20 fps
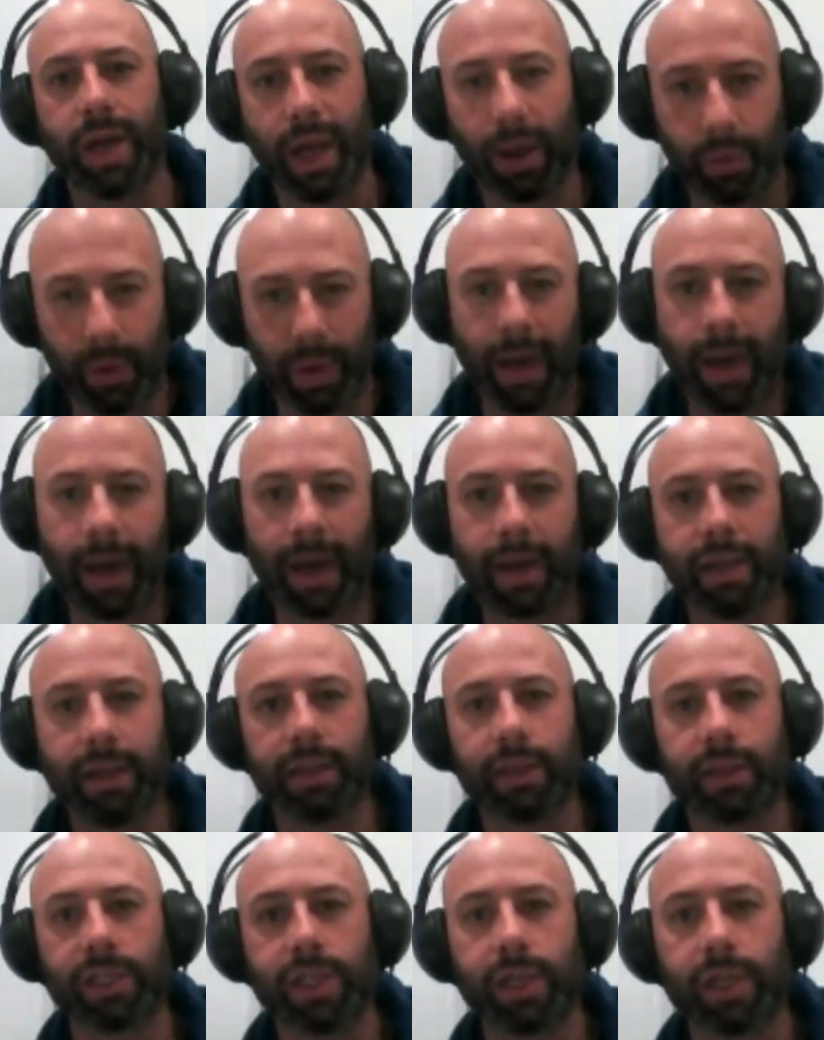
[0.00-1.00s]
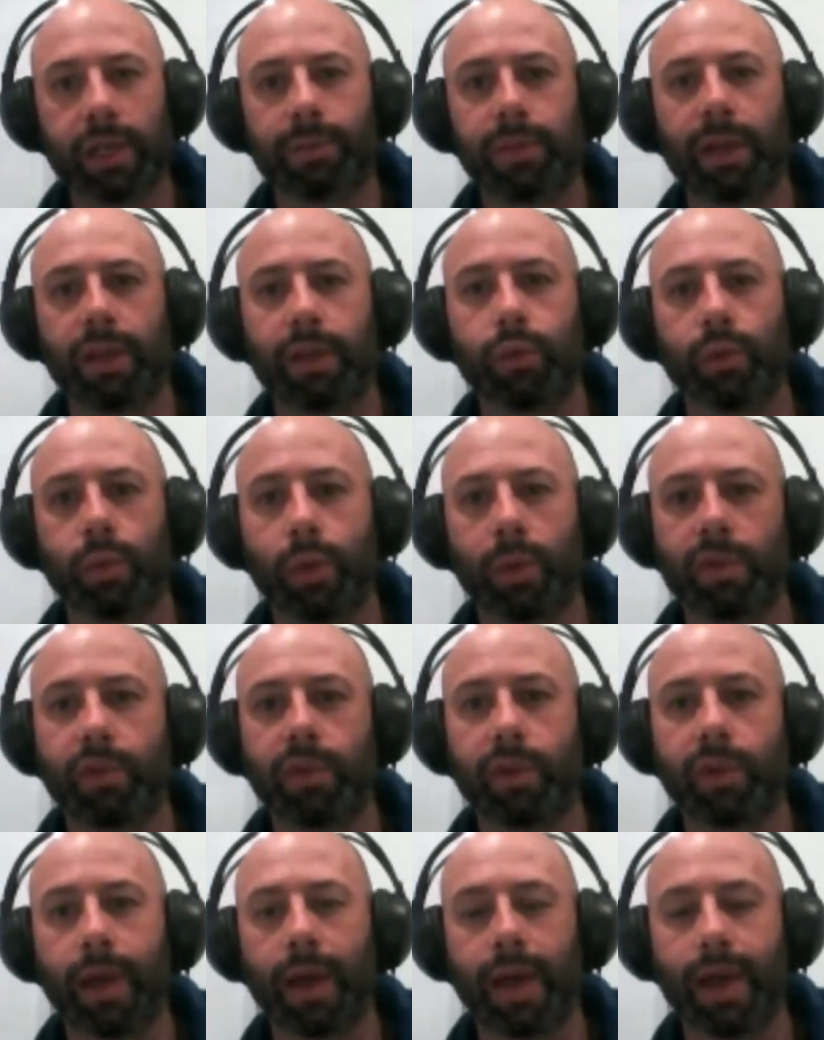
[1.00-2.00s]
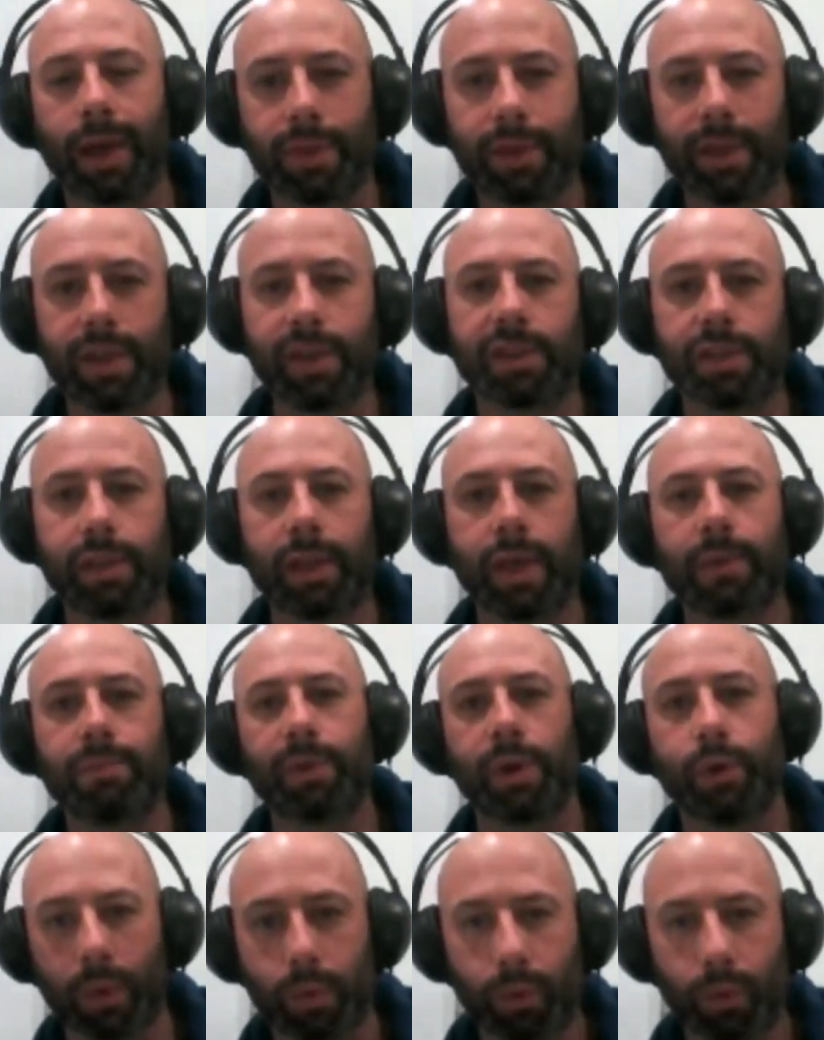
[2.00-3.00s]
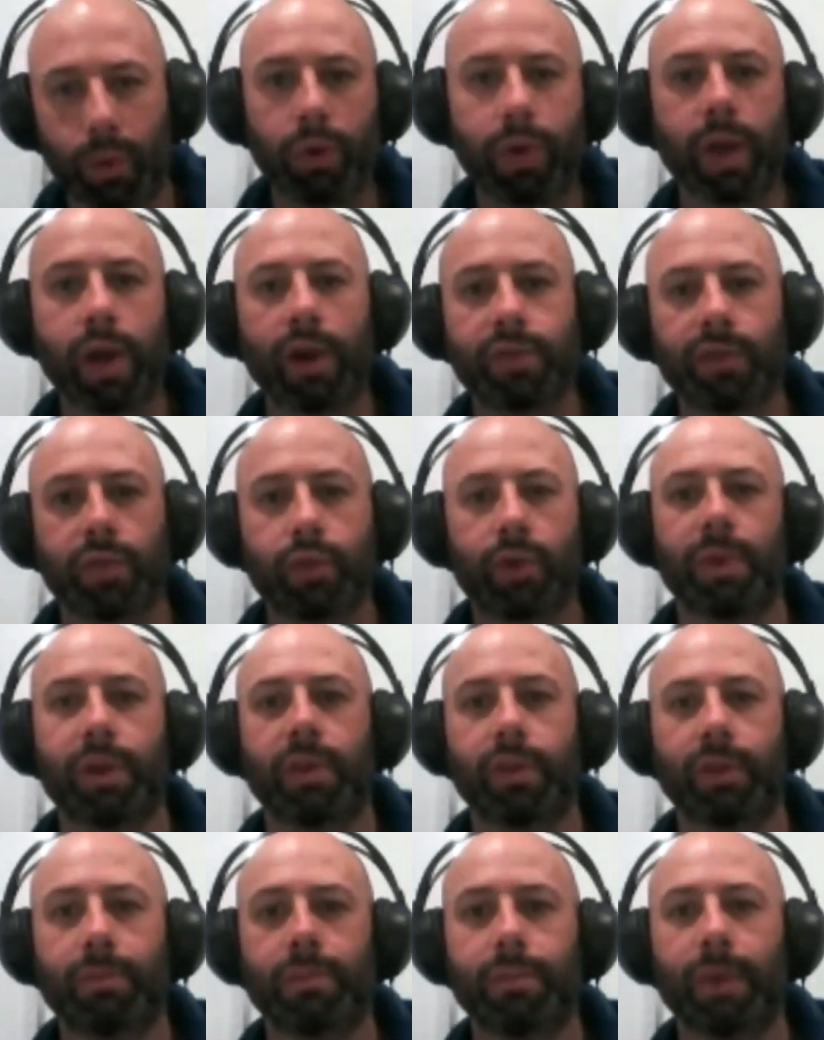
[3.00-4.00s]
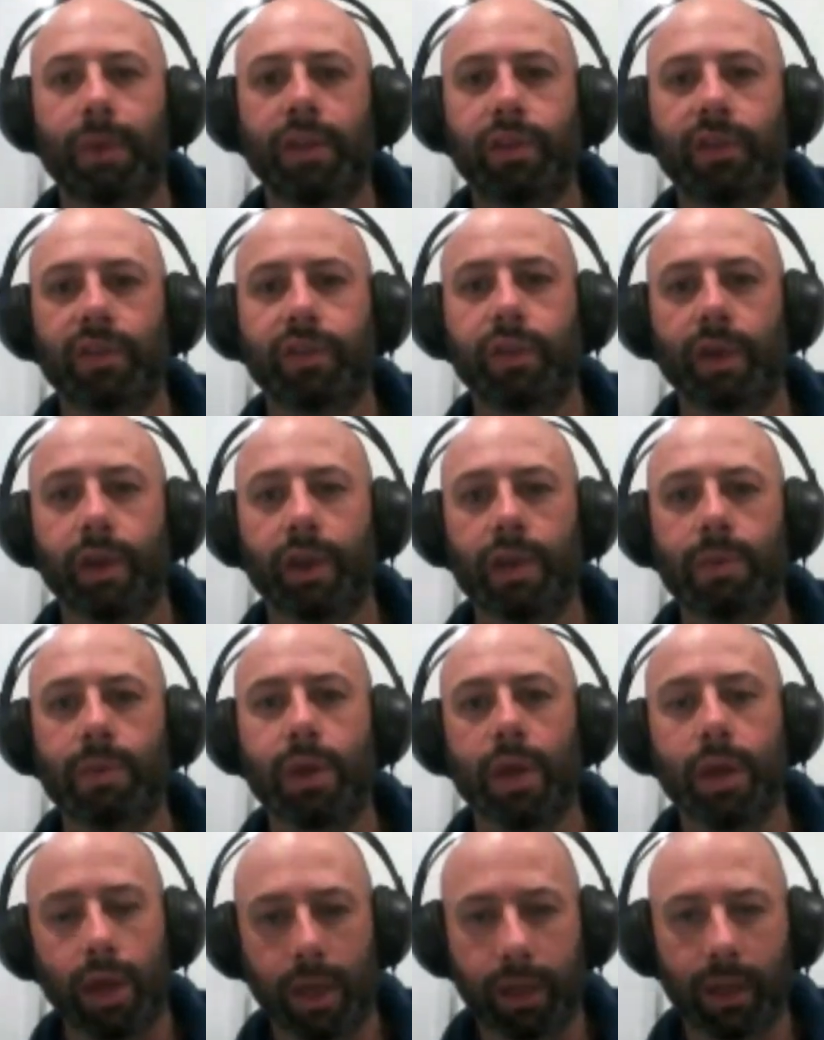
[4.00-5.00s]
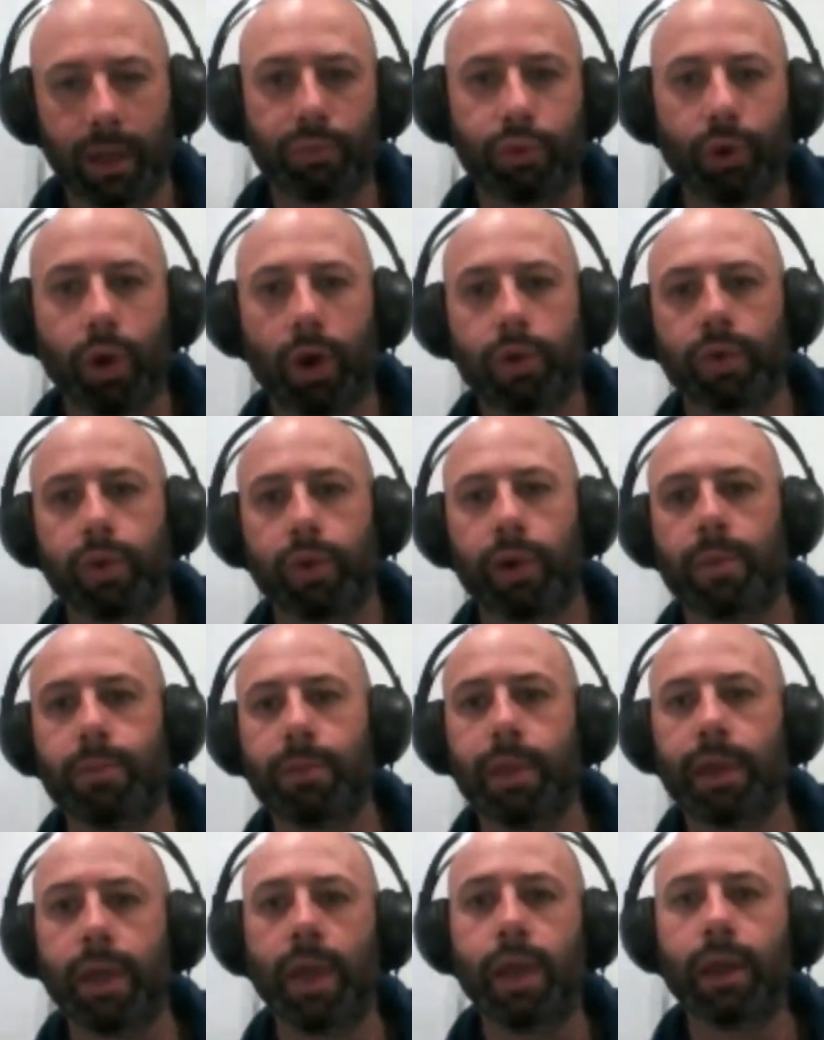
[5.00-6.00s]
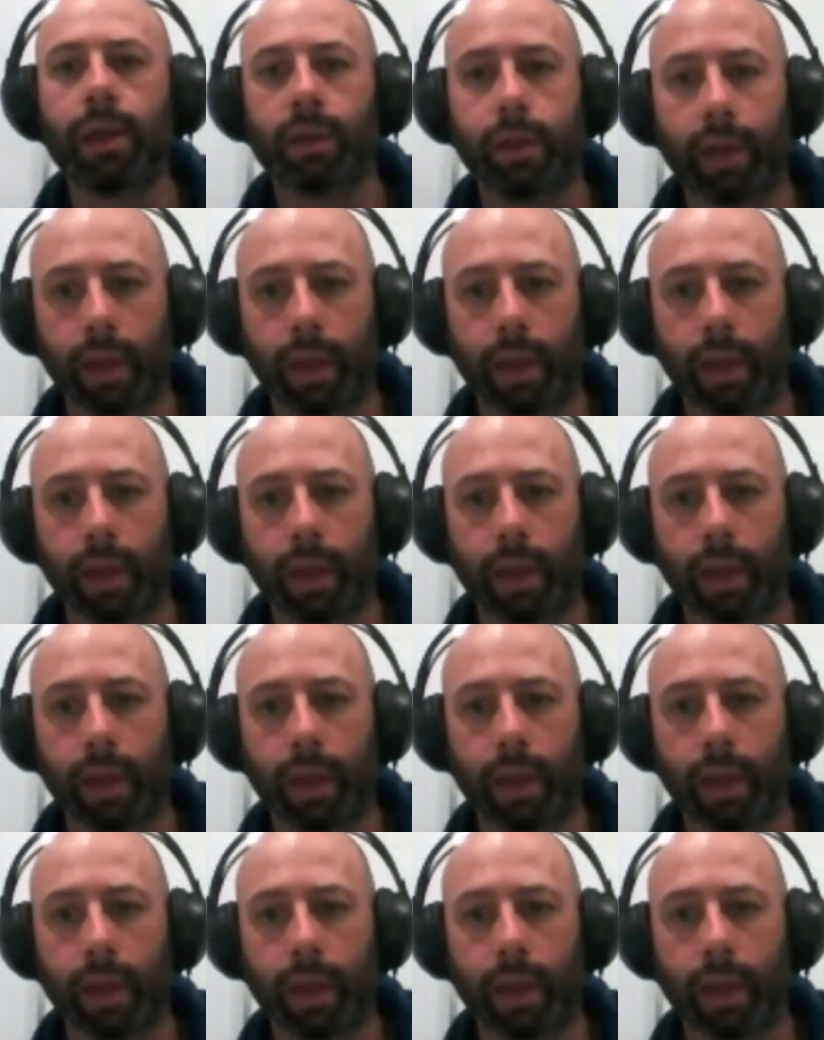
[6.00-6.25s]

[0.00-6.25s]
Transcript: And we are here to chat about the women's game yesterday, but we will go through a bit of the men's team and the program there.